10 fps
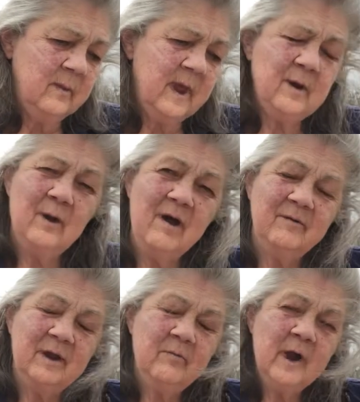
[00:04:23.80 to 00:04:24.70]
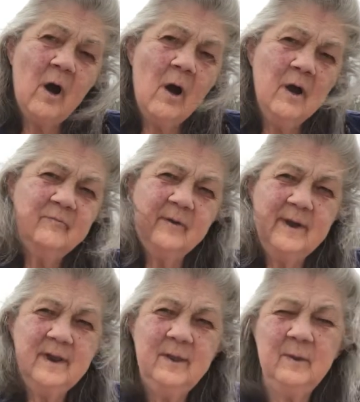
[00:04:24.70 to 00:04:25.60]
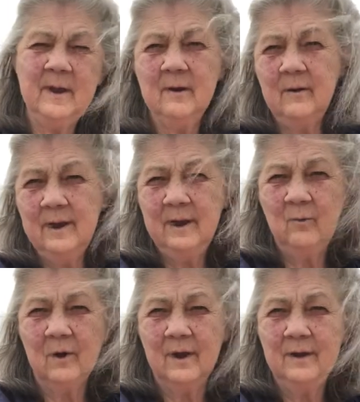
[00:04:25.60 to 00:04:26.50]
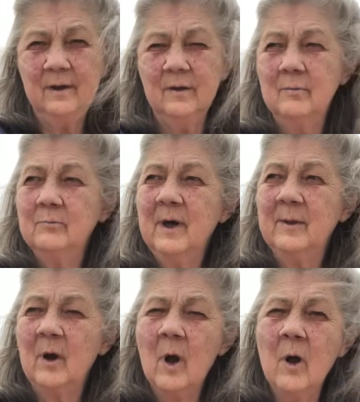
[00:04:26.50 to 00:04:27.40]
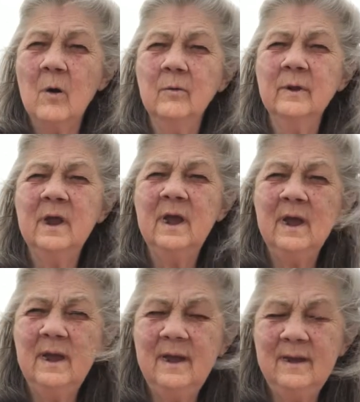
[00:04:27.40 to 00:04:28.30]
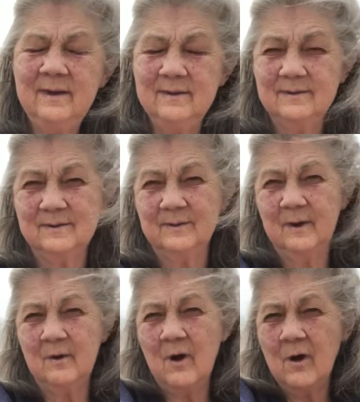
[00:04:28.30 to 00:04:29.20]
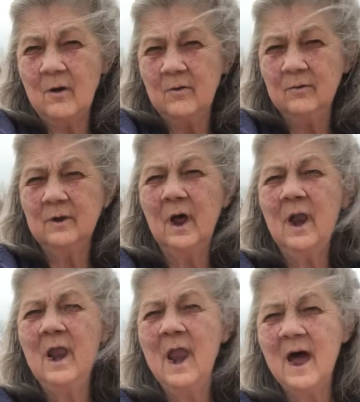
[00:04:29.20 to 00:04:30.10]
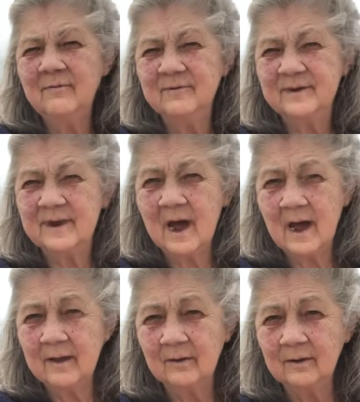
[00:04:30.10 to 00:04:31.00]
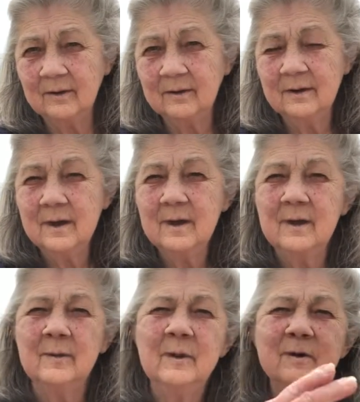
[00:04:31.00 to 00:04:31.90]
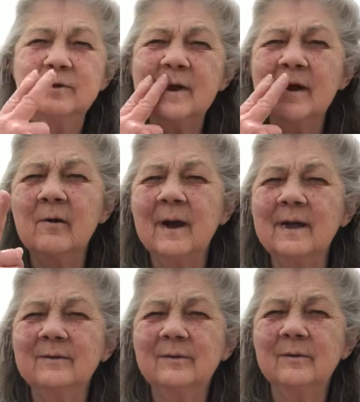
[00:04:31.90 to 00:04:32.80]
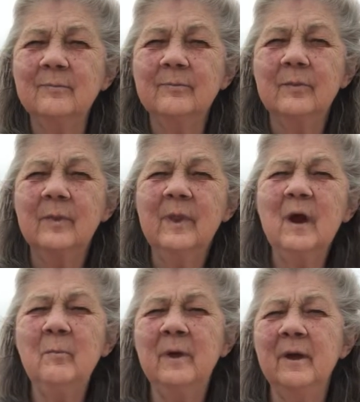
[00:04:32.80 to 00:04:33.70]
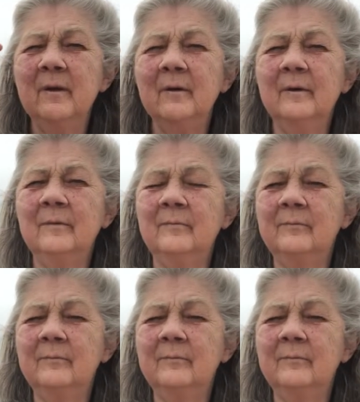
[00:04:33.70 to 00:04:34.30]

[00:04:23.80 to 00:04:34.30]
They don't have any regard for anything or anyone but their own ease, their own lifestyle, their cigarettes, their beer,